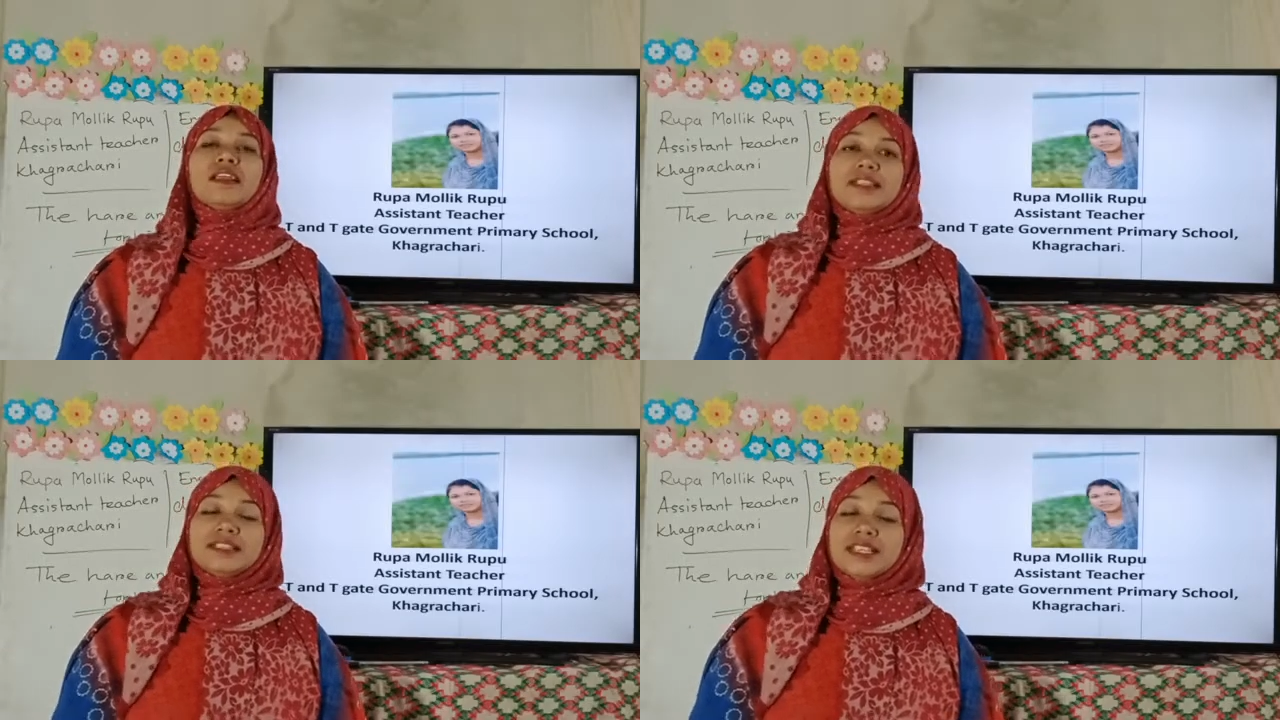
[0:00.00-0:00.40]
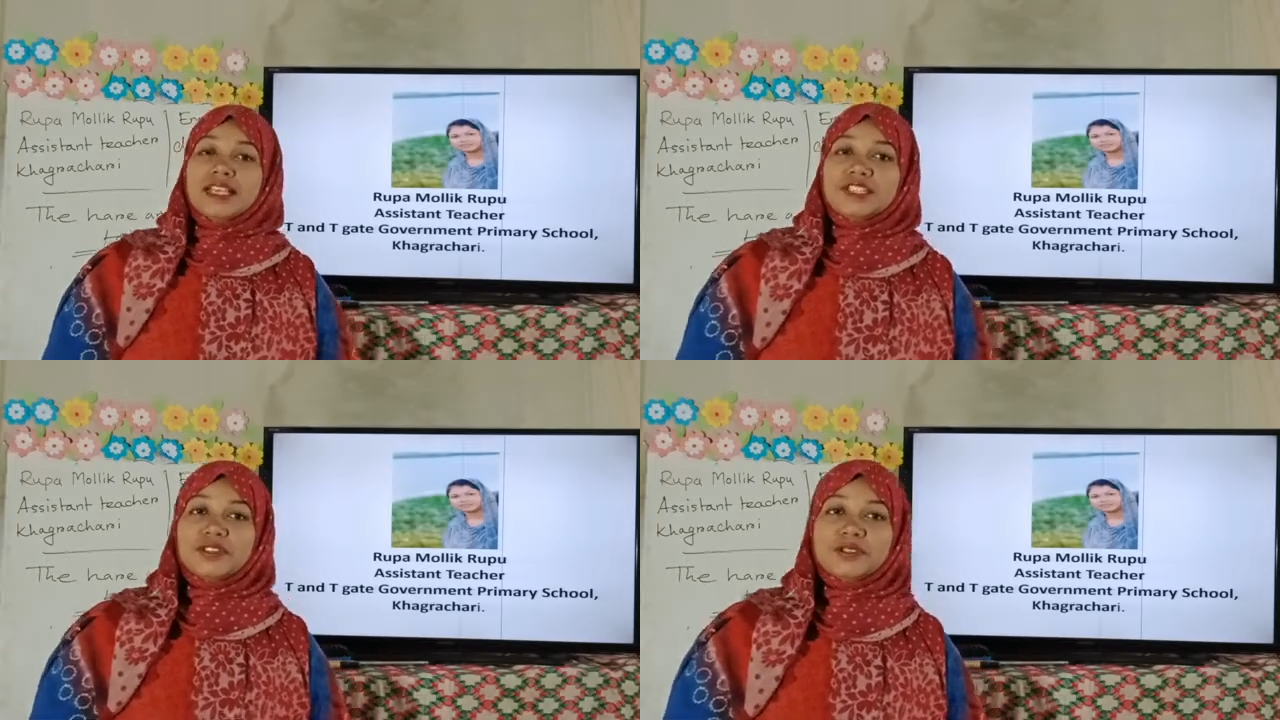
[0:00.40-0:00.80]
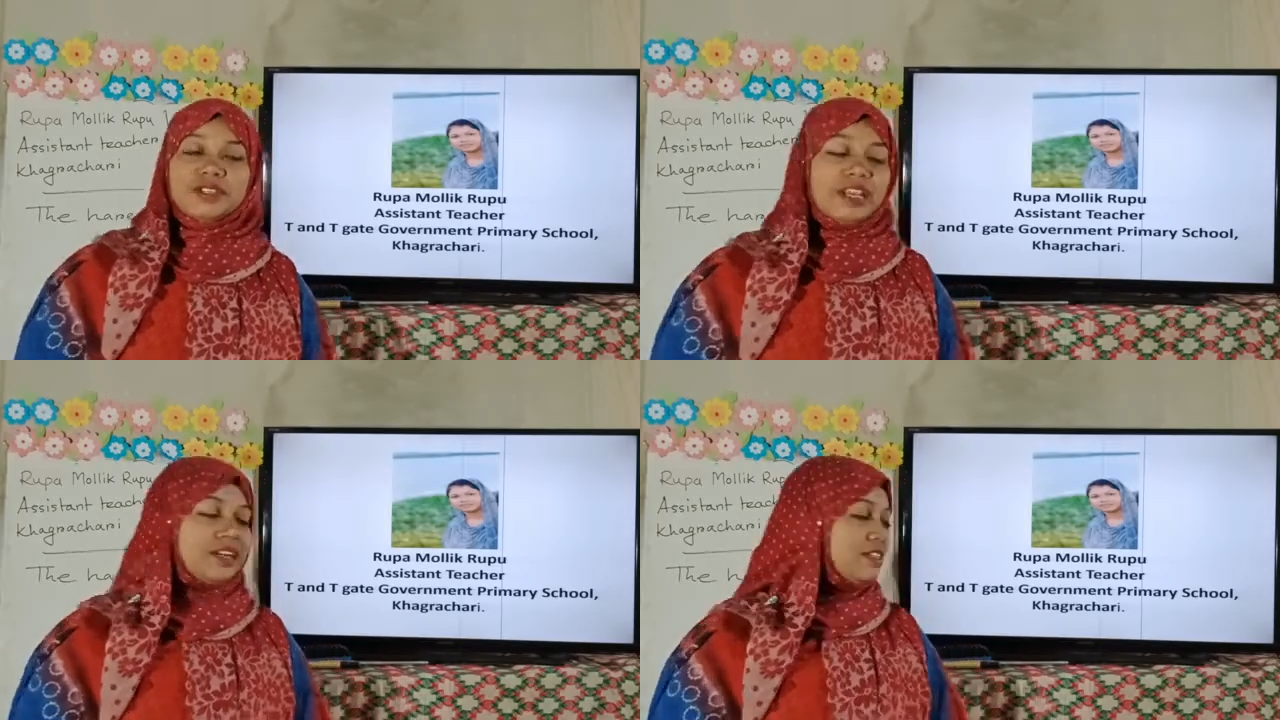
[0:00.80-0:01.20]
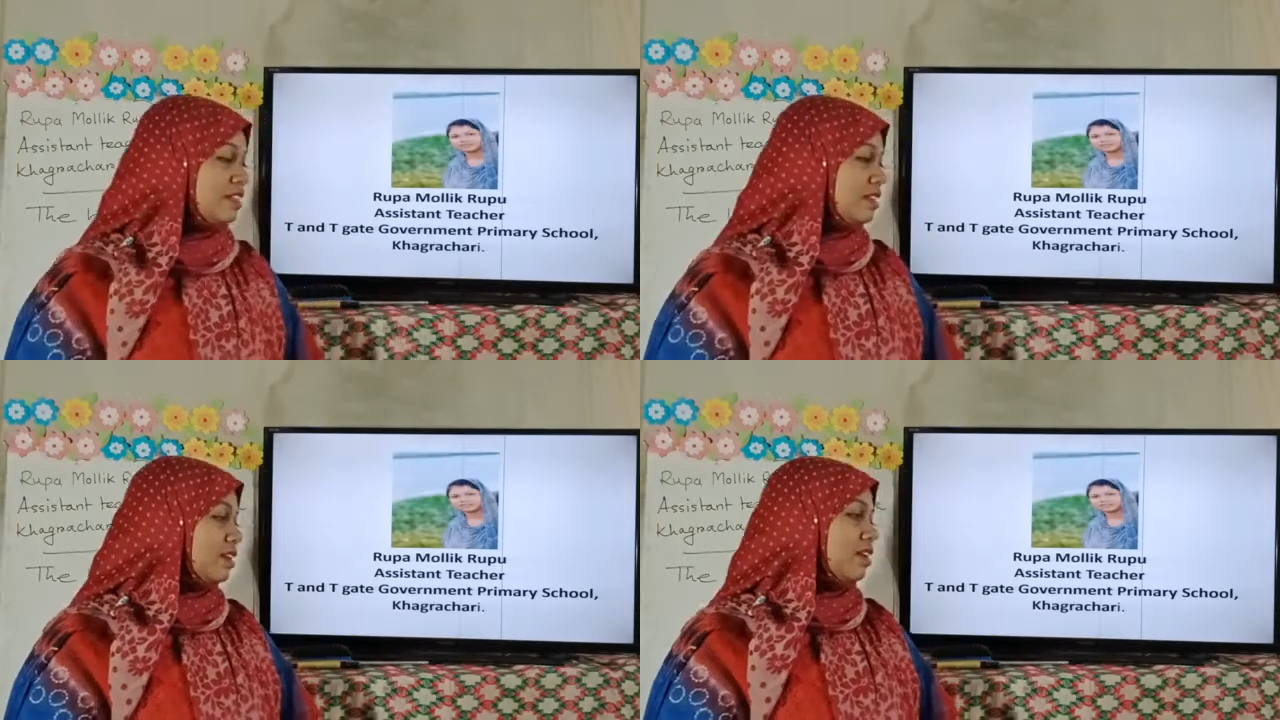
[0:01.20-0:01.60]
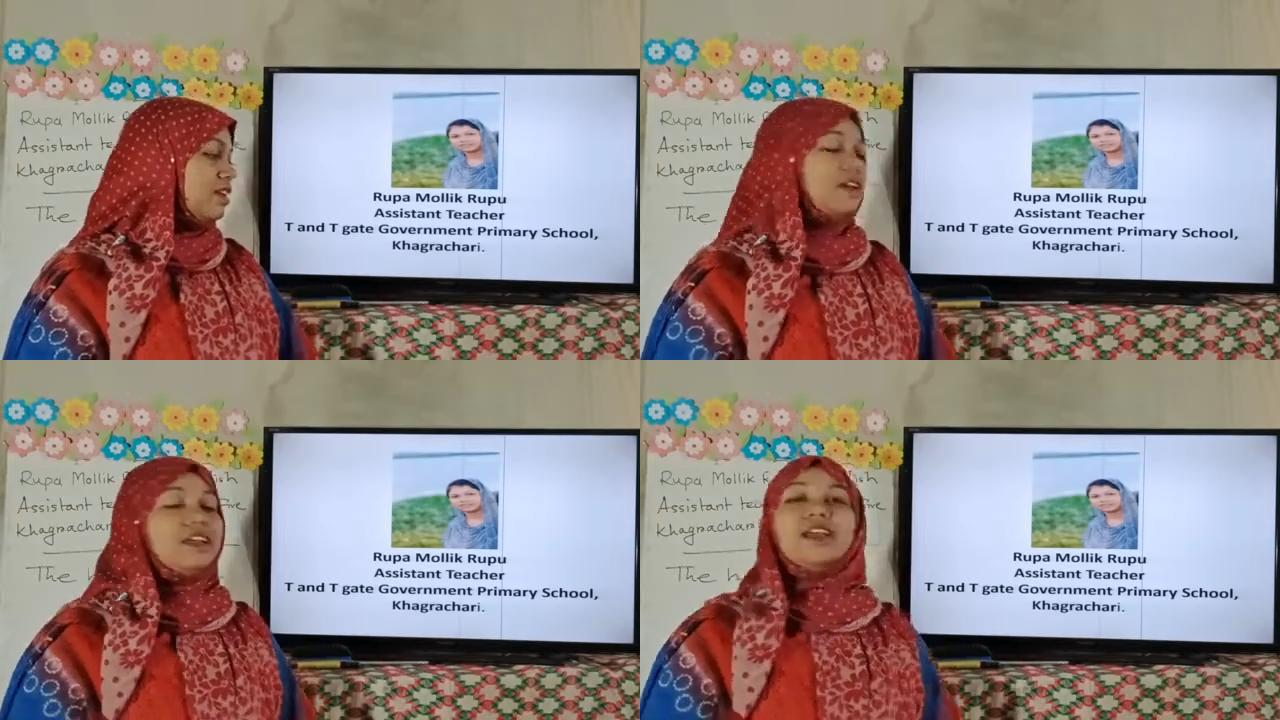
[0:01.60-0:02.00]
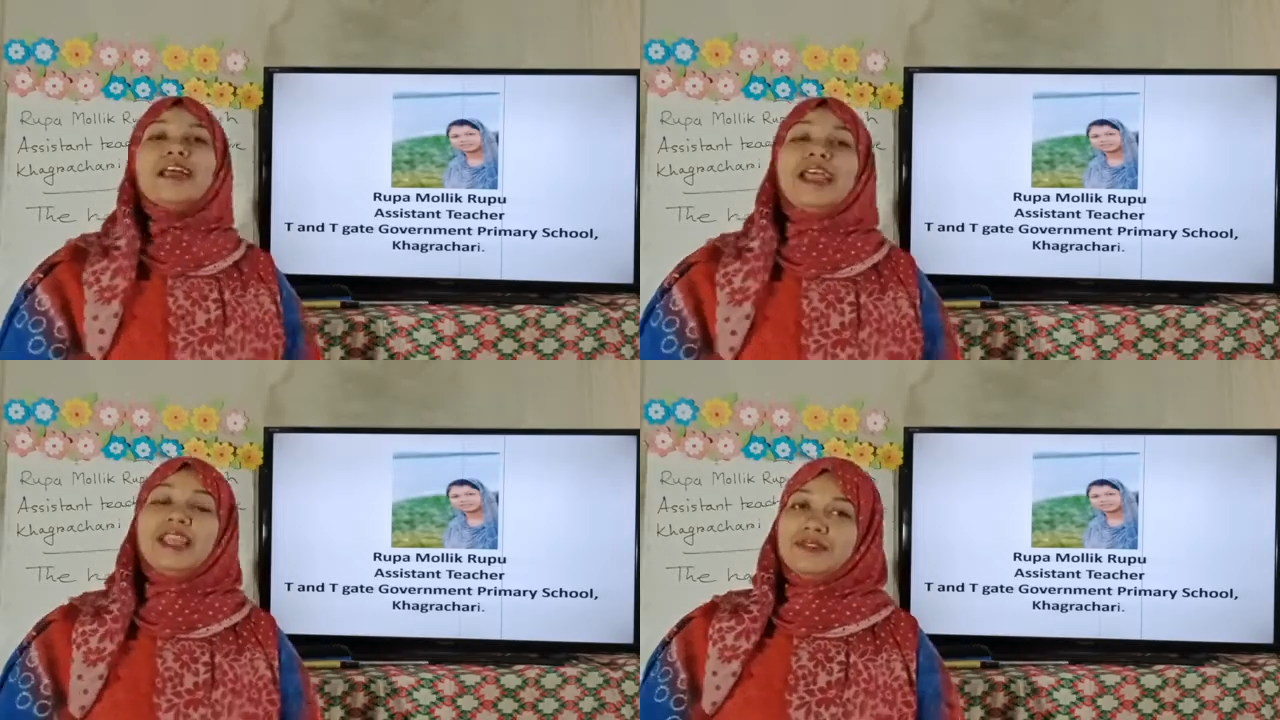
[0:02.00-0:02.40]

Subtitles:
Dear students, at